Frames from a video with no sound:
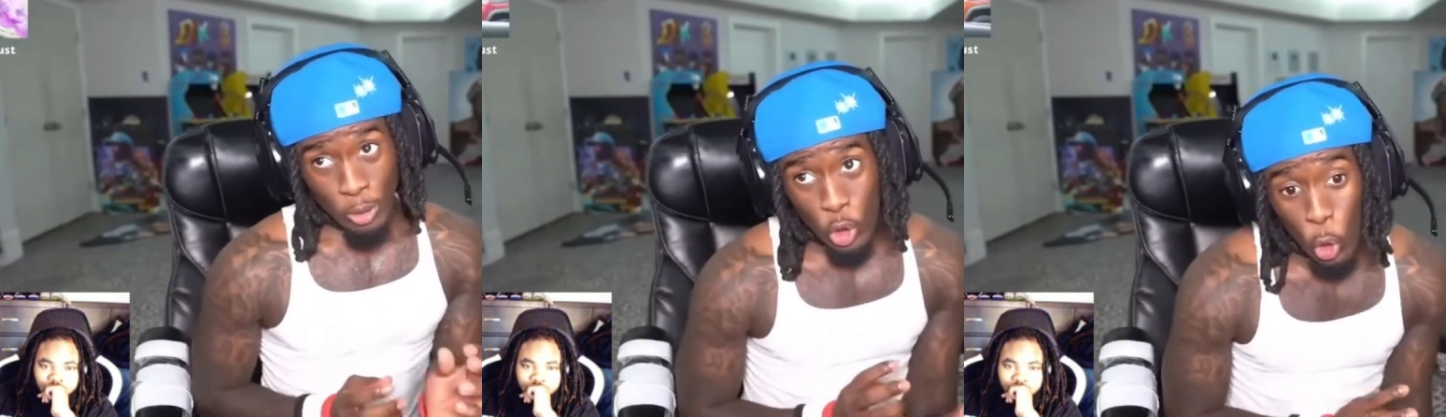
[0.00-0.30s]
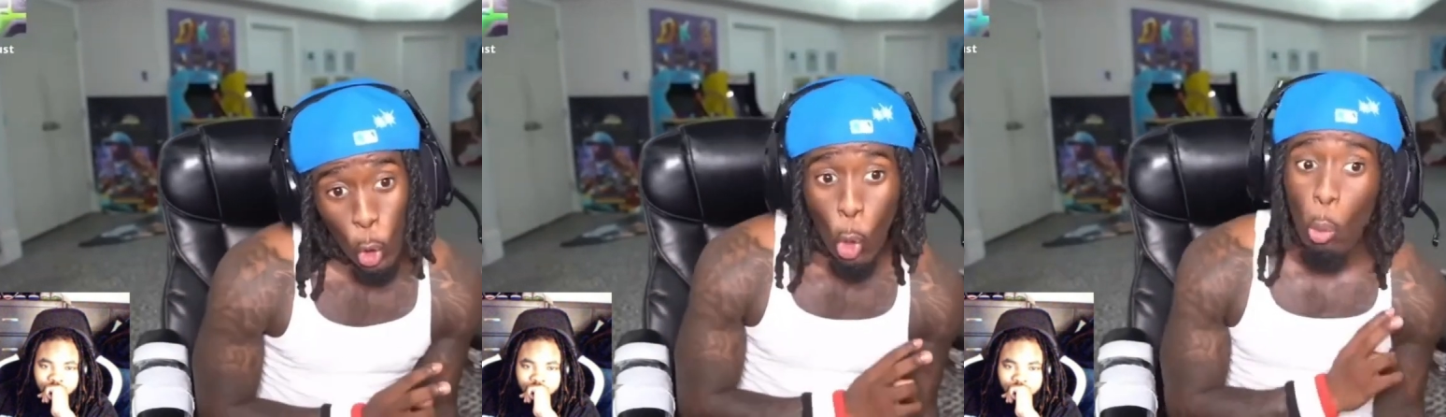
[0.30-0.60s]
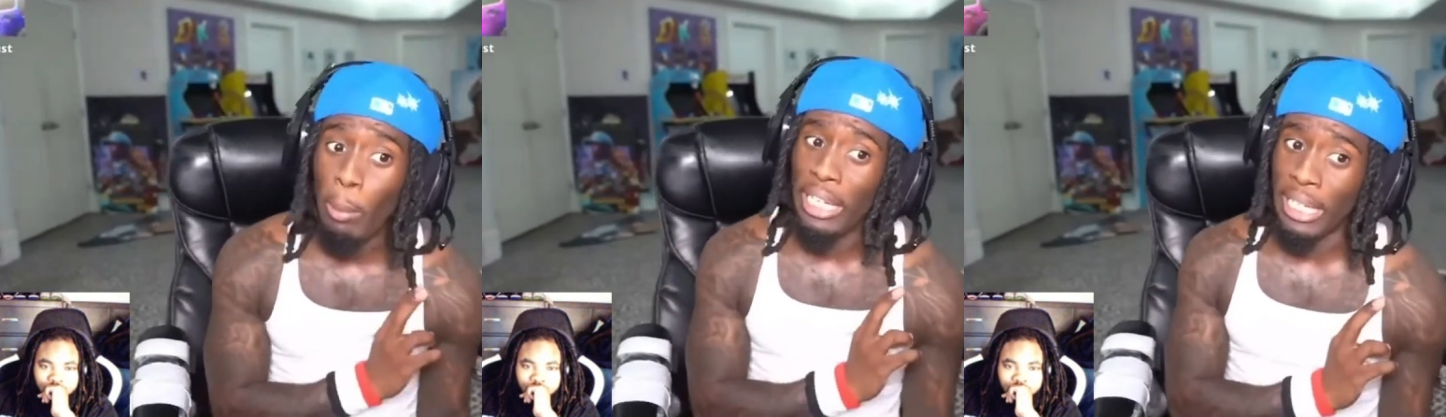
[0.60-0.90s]

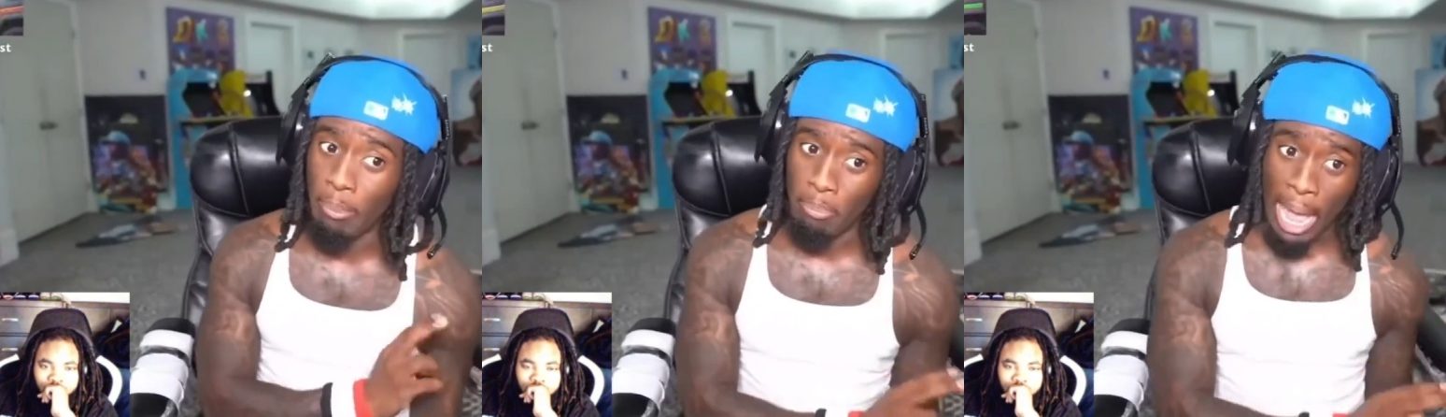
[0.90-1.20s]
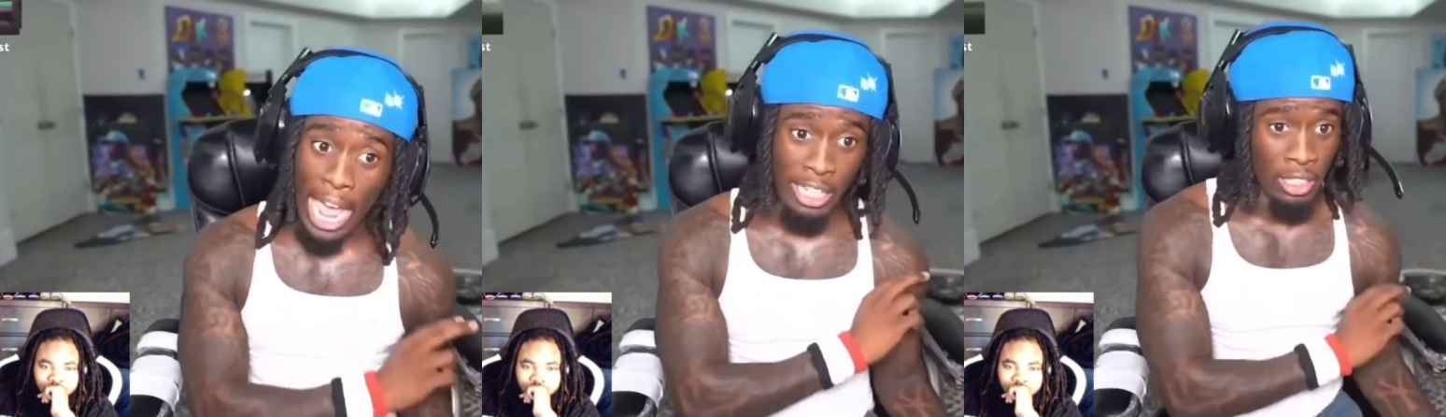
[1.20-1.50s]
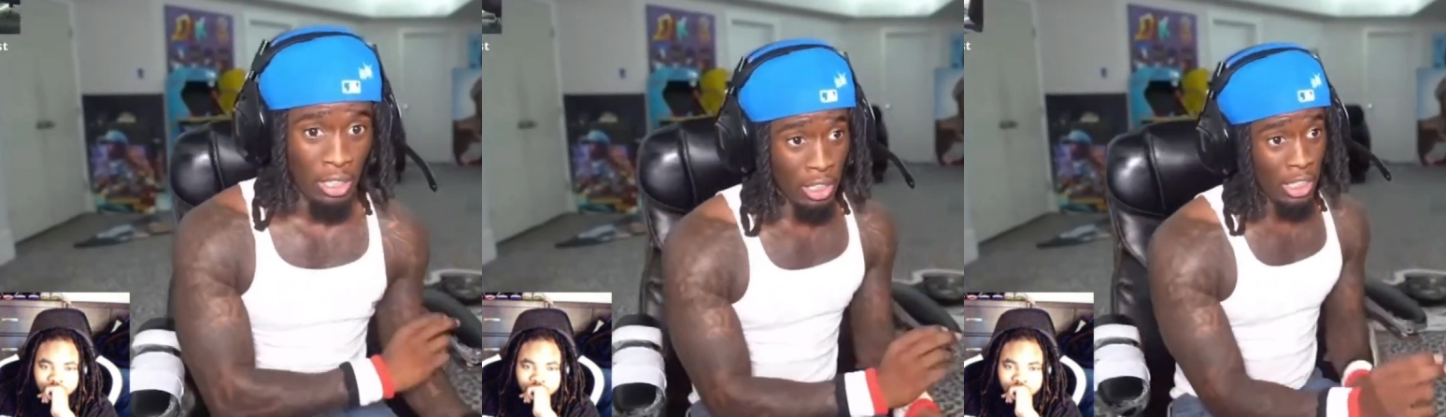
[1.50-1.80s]
Speaker 1: 2 million back
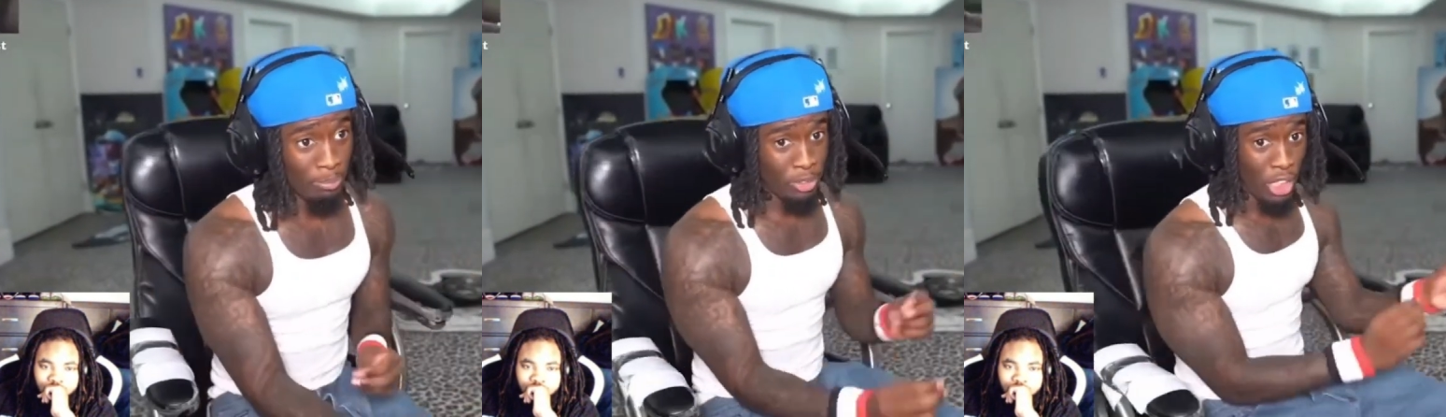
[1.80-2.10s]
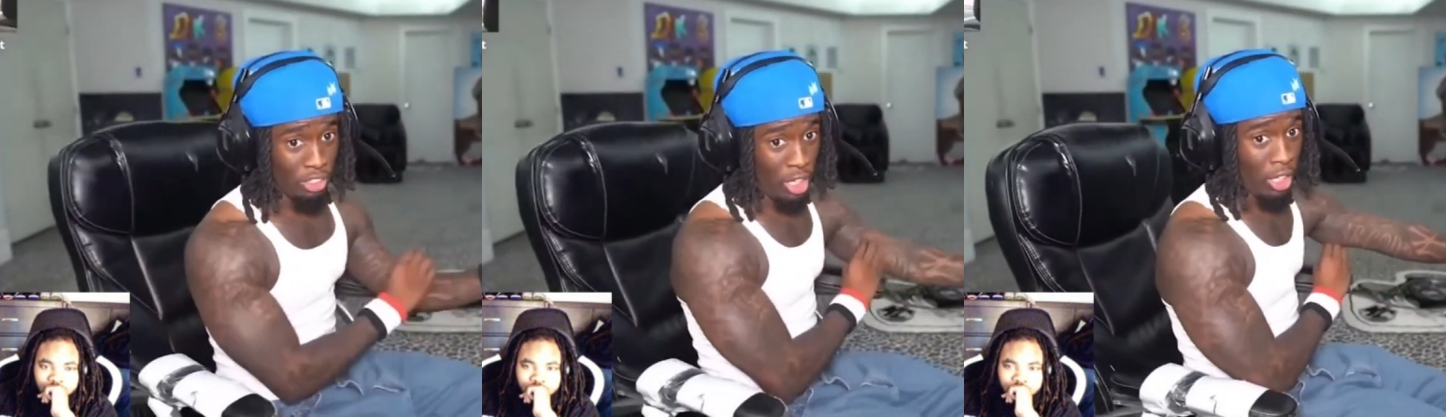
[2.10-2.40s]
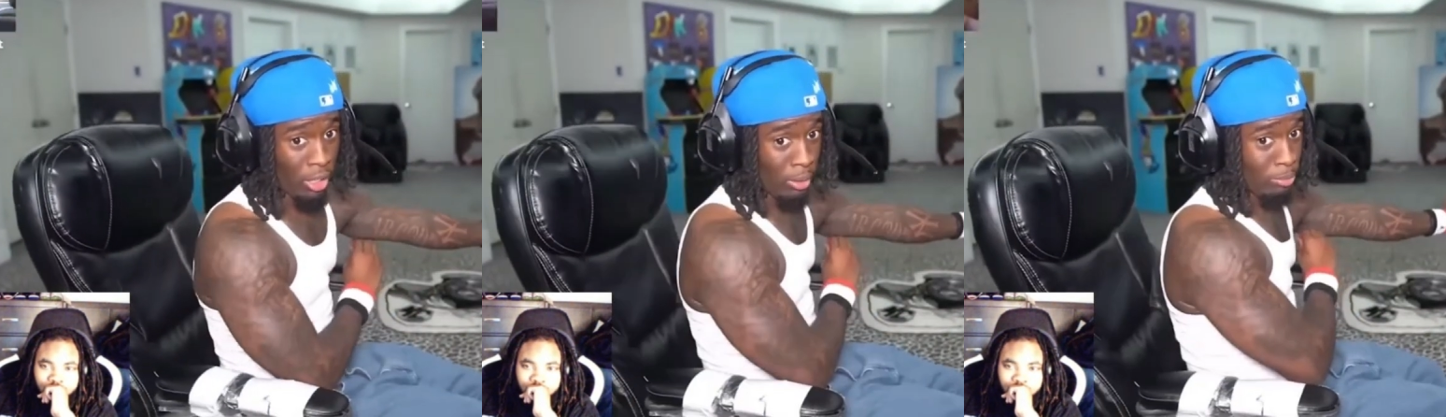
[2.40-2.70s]
to the